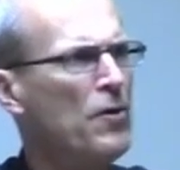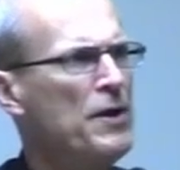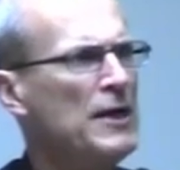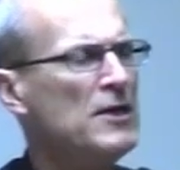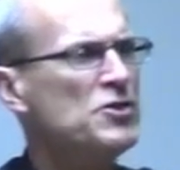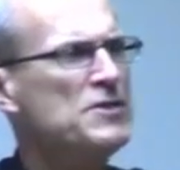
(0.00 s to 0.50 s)

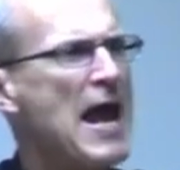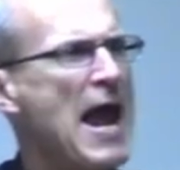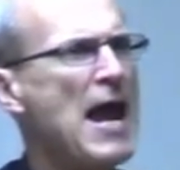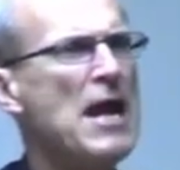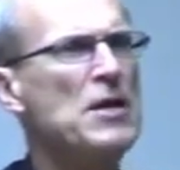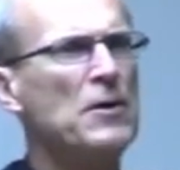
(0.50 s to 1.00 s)
is
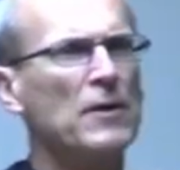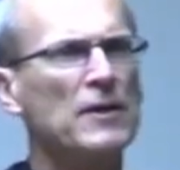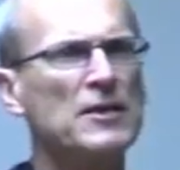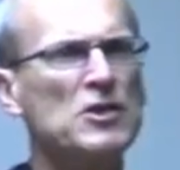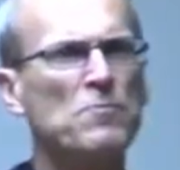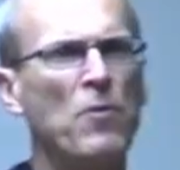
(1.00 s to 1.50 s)
Daniel at
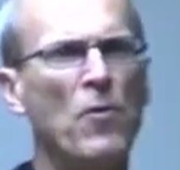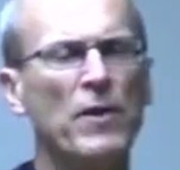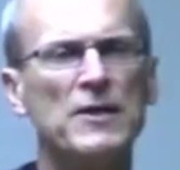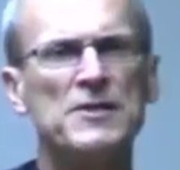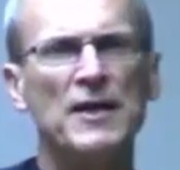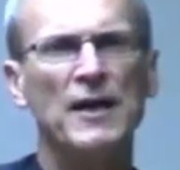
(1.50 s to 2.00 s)
this point
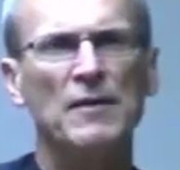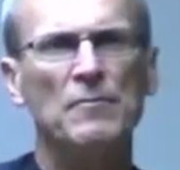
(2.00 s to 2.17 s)
in time?